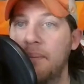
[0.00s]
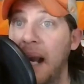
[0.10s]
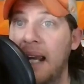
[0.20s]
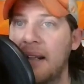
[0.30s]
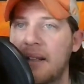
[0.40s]

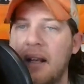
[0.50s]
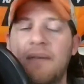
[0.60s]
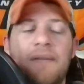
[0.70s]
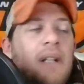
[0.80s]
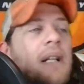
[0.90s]
by
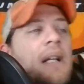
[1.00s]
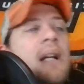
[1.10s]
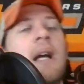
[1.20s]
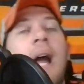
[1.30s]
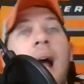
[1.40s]
itself,
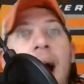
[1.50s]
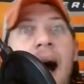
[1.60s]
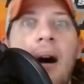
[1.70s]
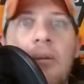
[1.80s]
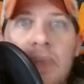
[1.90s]

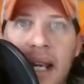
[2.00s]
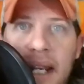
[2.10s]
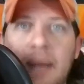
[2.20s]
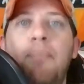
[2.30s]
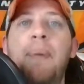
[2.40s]
how
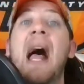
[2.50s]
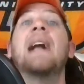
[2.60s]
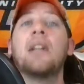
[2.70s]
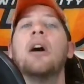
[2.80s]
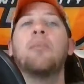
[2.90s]
many
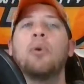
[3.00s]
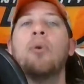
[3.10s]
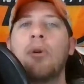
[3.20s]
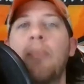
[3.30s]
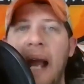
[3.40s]
backup
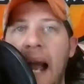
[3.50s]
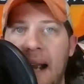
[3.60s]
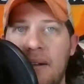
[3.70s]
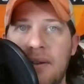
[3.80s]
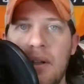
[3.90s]

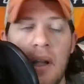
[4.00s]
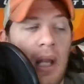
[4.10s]
quarterbacks